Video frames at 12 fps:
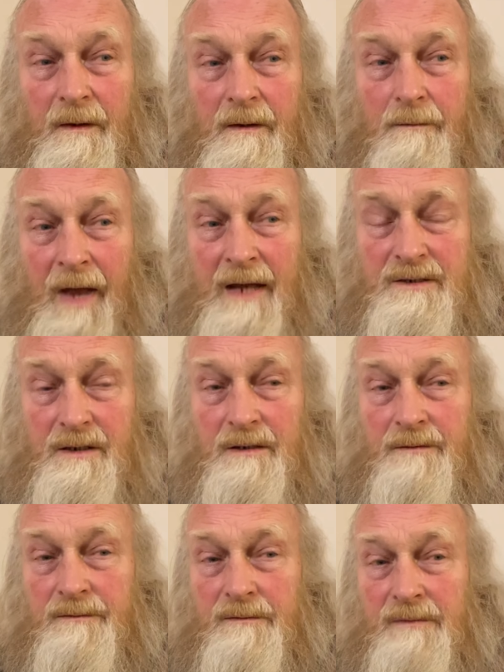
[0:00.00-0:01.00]
matter
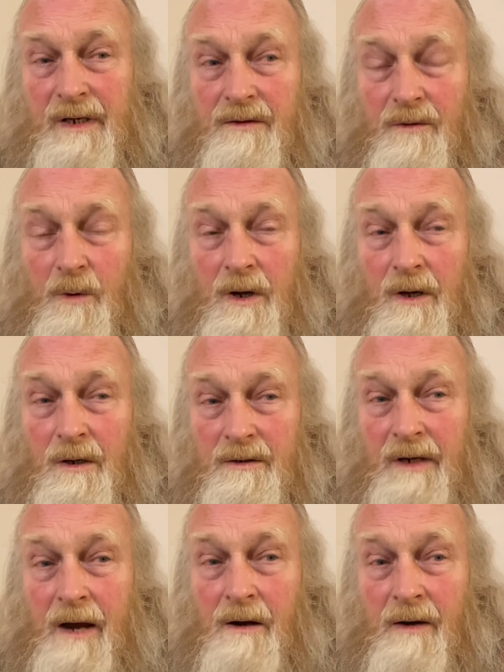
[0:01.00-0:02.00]
in the world
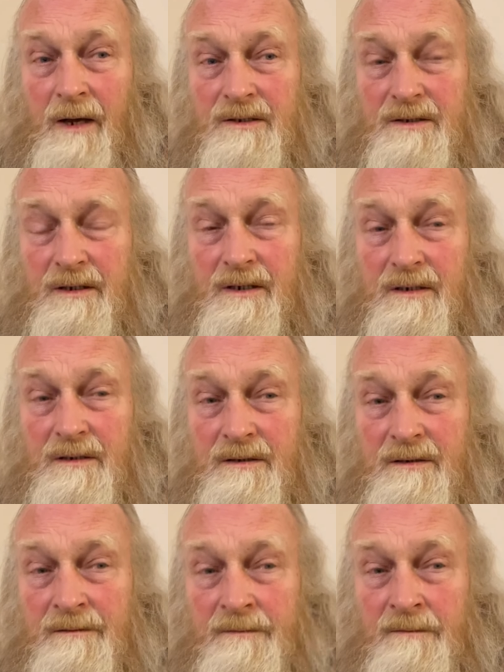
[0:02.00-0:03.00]
now, as it is.
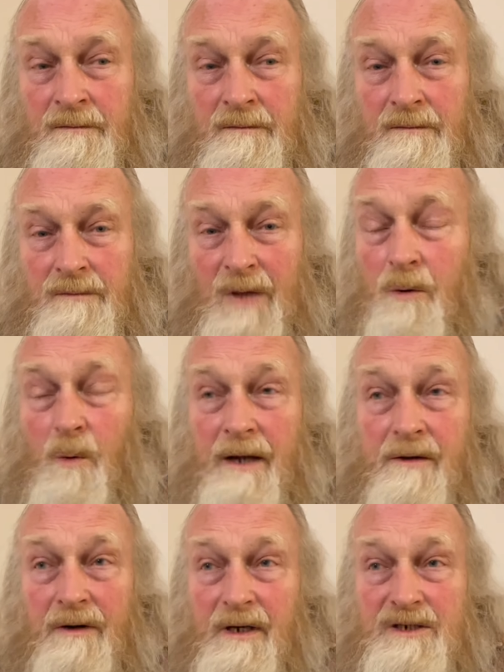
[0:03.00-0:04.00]
No way
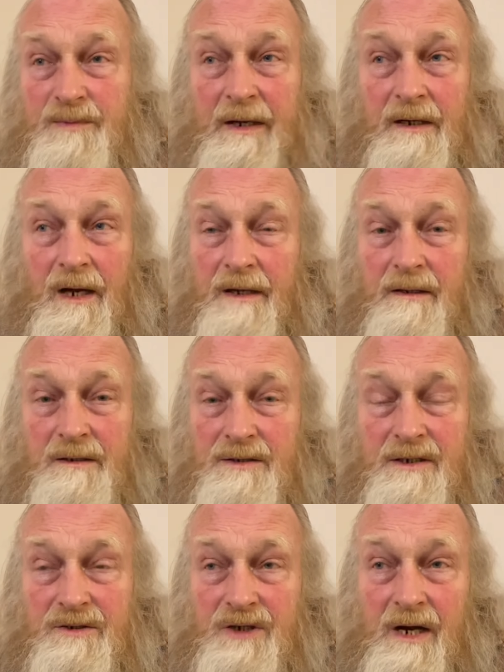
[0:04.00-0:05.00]
could I speak like this
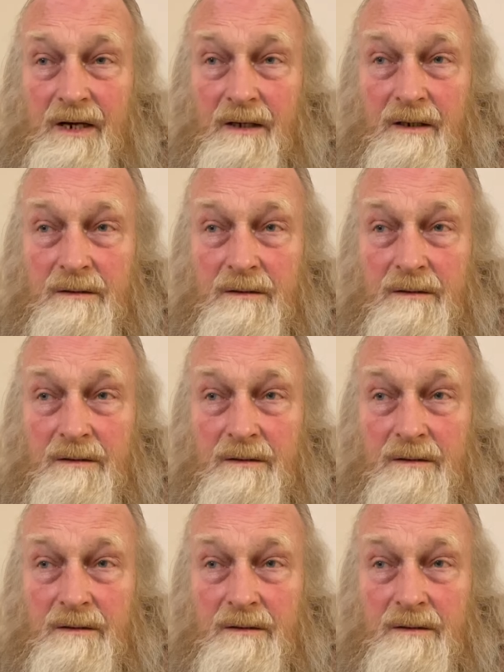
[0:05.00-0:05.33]
in China